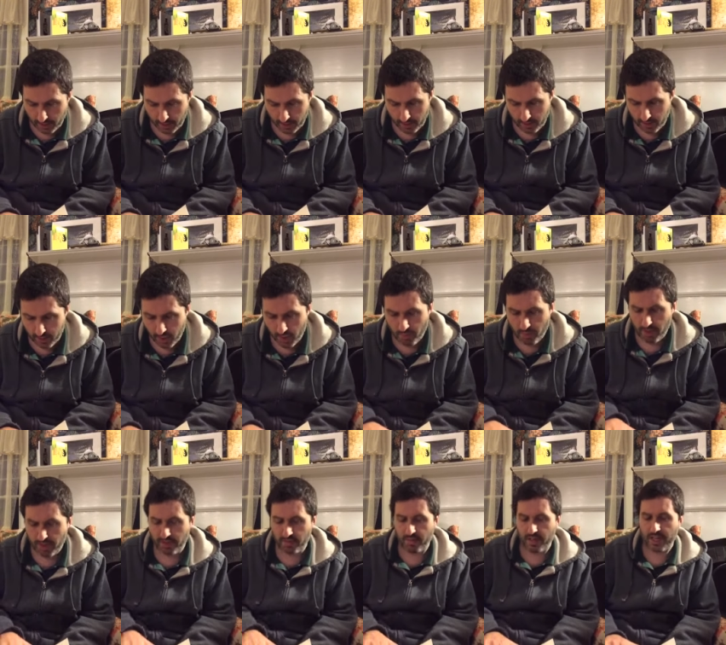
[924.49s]

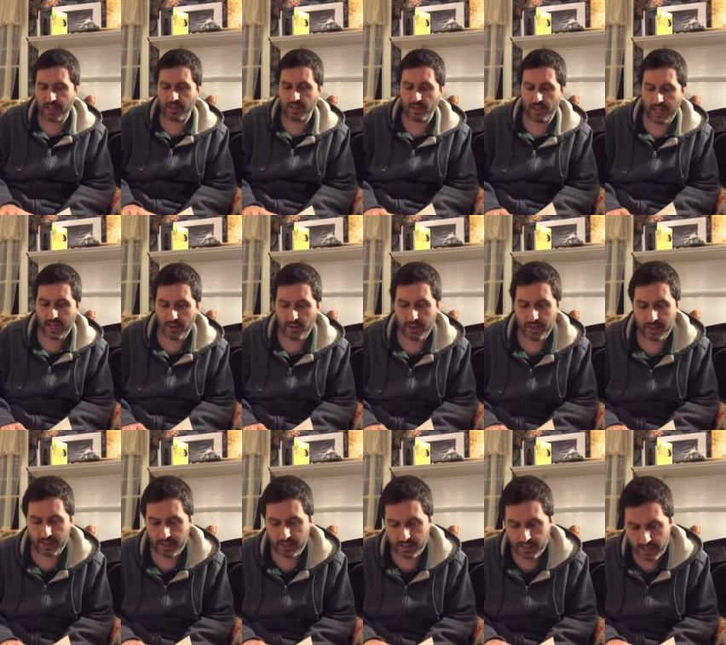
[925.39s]
Stupid of me to allow
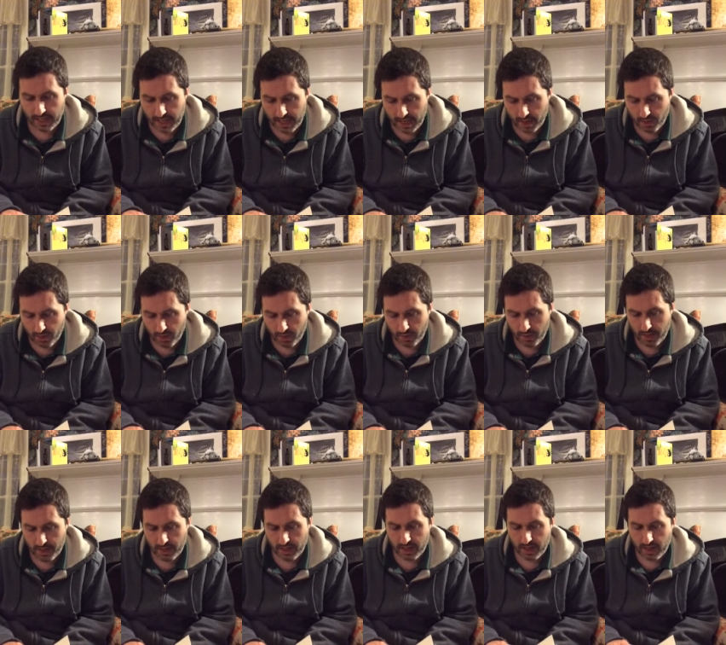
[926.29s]
us to sit here where
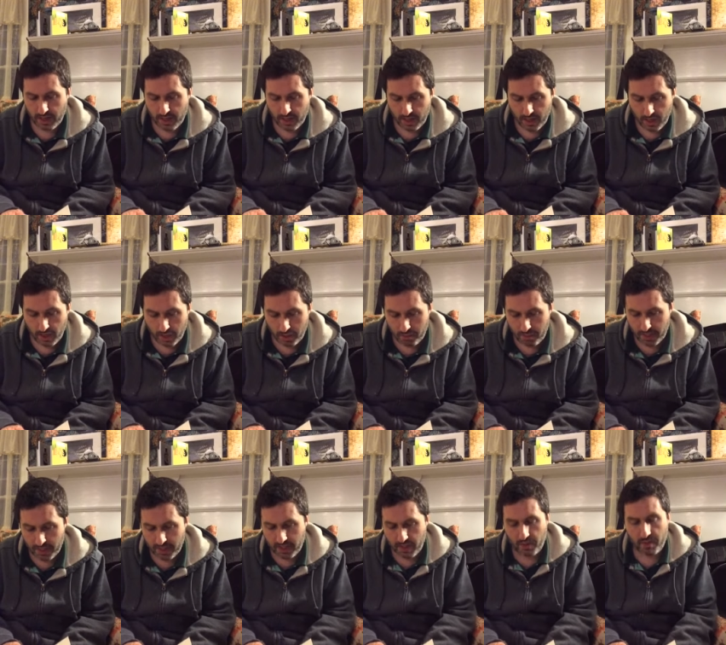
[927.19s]
we could
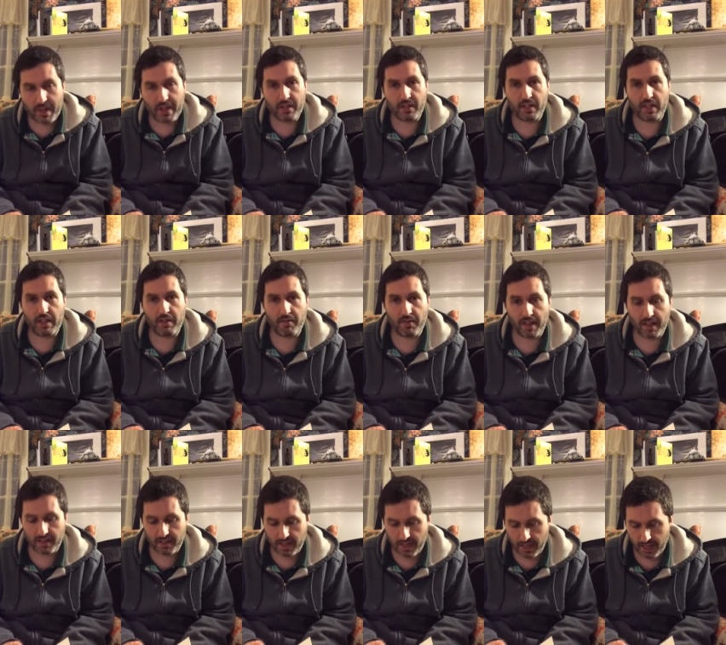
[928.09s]
be so easily
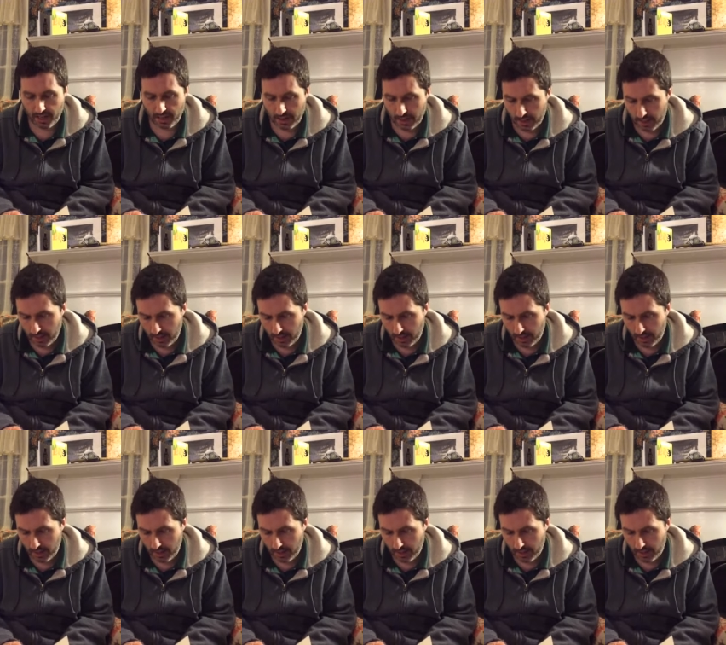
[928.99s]
fenced in.